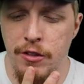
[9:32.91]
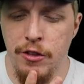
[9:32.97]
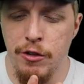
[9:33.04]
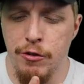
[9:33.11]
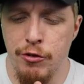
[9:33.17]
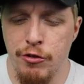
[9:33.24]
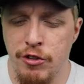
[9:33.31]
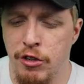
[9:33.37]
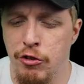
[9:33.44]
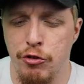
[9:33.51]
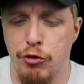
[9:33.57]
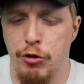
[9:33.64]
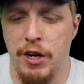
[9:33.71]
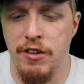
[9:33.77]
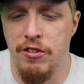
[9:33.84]
they're still
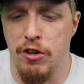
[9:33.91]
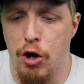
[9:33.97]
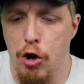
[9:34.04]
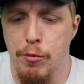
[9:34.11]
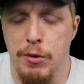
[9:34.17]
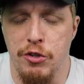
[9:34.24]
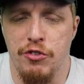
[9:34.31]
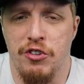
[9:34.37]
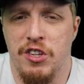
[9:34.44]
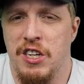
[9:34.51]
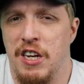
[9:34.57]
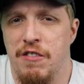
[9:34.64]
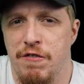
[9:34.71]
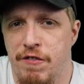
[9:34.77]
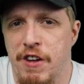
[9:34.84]
trying to almost
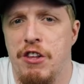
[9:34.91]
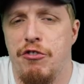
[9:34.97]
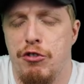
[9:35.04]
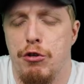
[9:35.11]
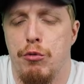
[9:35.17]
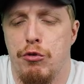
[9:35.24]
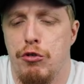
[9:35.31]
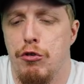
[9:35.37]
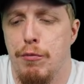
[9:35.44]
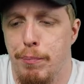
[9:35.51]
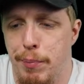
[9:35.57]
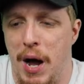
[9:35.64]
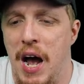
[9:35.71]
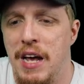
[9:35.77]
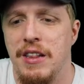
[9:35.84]
convince you to
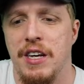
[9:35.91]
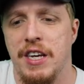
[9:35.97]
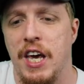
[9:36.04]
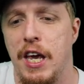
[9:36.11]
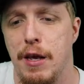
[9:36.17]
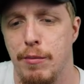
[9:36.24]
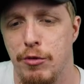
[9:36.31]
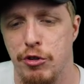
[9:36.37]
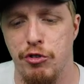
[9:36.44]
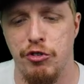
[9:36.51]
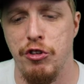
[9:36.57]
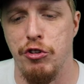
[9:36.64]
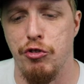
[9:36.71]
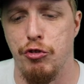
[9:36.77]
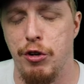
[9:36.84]
buy the game. They're
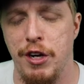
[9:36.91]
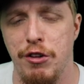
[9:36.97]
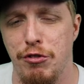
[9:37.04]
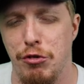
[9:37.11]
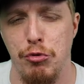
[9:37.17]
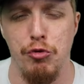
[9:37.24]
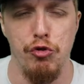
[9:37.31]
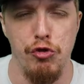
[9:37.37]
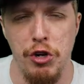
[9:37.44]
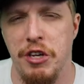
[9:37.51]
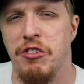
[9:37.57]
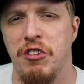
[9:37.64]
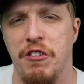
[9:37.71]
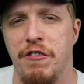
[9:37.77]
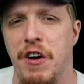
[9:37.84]
still trying to
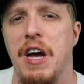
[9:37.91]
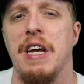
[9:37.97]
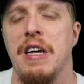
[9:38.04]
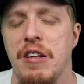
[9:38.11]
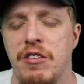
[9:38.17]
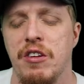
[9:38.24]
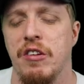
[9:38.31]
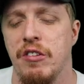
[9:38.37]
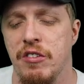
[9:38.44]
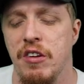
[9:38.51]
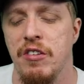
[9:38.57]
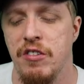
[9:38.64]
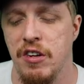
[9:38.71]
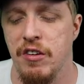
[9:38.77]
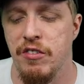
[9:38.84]
justify its
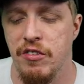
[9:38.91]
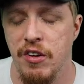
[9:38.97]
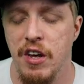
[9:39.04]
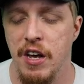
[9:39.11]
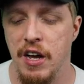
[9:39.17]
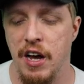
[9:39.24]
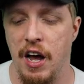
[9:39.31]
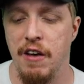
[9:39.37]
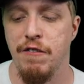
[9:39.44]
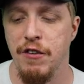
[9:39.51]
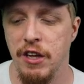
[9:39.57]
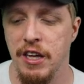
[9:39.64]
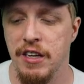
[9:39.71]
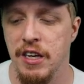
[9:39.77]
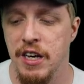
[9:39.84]
existence. I
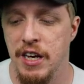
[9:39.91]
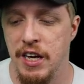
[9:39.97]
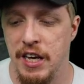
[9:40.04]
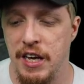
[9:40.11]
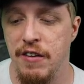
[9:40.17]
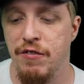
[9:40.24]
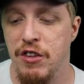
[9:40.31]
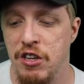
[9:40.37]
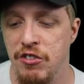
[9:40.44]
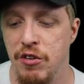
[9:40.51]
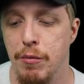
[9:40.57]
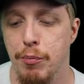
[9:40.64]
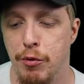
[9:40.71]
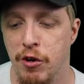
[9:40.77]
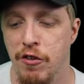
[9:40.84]
feel like if these
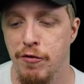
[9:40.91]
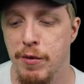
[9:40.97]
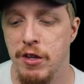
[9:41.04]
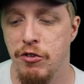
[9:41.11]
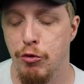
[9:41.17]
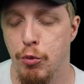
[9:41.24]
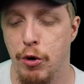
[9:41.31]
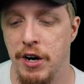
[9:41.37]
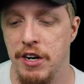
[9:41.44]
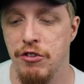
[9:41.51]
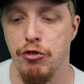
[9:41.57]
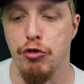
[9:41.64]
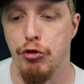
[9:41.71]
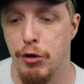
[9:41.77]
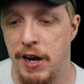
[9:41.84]
improvements were
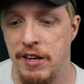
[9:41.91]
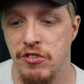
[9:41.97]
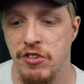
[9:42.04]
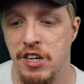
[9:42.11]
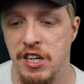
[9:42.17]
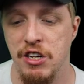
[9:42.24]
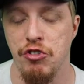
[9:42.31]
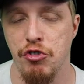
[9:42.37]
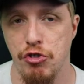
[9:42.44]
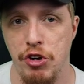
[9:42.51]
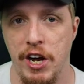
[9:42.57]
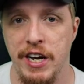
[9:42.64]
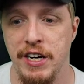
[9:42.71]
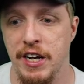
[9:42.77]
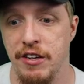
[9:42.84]
as drastic and
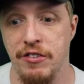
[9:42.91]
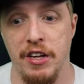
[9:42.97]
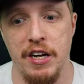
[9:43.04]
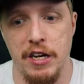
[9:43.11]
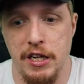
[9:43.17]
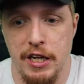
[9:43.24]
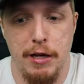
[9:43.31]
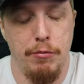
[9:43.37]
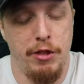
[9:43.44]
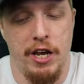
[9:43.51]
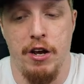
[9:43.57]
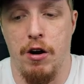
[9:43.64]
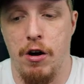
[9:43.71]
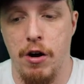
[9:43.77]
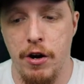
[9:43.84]
giant as they claim
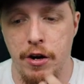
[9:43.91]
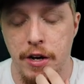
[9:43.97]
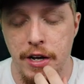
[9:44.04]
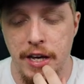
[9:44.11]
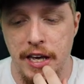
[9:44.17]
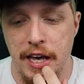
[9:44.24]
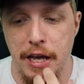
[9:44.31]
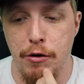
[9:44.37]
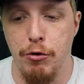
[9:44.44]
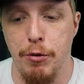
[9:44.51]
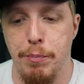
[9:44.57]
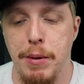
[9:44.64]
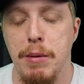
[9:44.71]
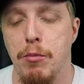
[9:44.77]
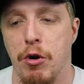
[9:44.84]
they are, it
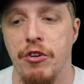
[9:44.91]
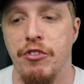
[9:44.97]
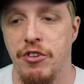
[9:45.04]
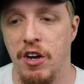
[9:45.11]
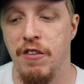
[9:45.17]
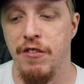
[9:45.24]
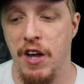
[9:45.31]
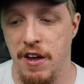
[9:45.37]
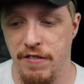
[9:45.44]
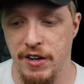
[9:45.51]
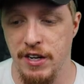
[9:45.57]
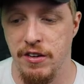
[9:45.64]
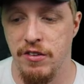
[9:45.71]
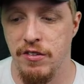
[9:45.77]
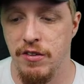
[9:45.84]
would be more self
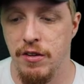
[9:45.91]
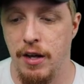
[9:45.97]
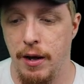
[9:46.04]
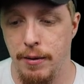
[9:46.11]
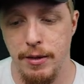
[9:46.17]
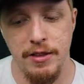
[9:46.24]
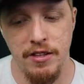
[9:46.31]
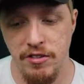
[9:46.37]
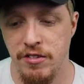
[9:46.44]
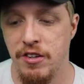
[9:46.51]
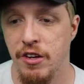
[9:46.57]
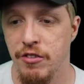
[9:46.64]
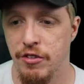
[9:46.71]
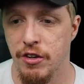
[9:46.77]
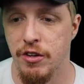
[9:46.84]
evident. this
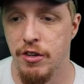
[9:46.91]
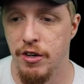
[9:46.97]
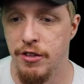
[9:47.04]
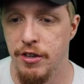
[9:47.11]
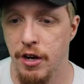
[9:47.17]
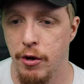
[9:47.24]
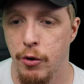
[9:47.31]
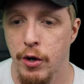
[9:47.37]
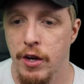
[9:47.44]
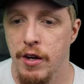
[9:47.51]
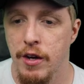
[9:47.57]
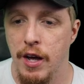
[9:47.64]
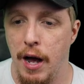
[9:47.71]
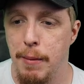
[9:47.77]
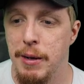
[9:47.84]
does look good though.
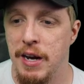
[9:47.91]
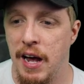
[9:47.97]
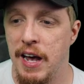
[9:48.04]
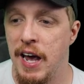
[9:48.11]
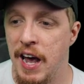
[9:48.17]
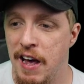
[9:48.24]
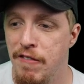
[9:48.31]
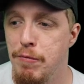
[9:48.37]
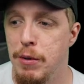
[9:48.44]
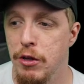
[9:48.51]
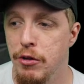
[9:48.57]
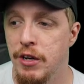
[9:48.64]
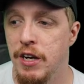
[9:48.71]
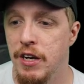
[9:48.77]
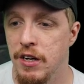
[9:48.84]
I mean, I have been
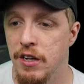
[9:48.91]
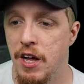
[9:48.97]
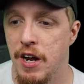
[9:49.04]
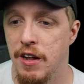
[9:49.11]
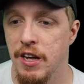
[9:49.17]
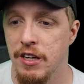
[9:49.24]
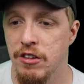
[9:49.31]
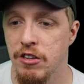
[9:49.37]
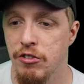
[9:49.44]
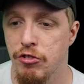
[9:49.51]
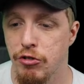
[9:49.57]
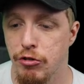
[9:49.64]
looking at a lot of like these